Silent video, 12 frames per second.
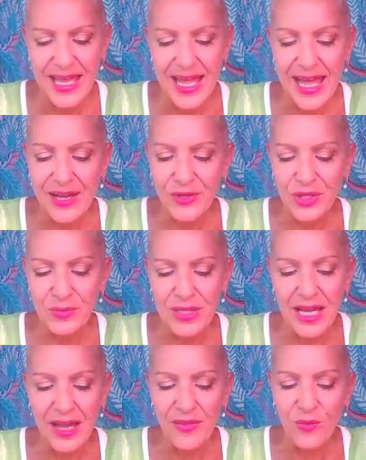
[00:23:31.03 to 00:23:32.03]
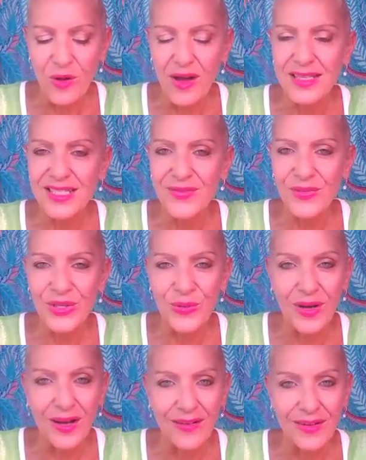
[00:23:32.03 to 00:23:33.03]
How could it be otherwise, for you
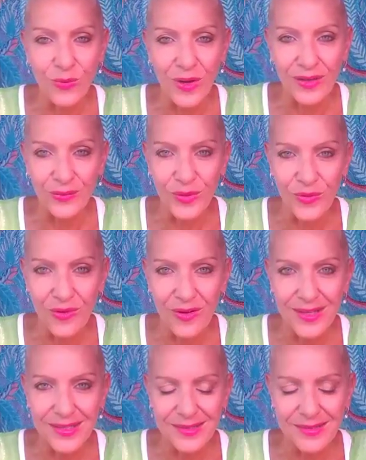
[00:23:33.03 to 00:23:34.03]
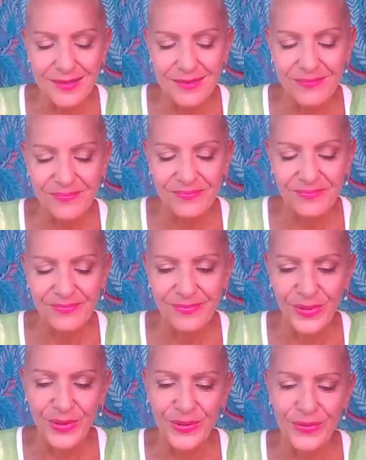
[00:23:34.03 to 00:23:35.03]
are at one with grace?
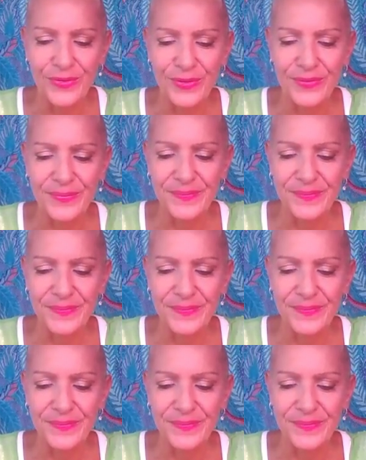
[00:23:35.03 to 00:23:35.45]
Beautiful.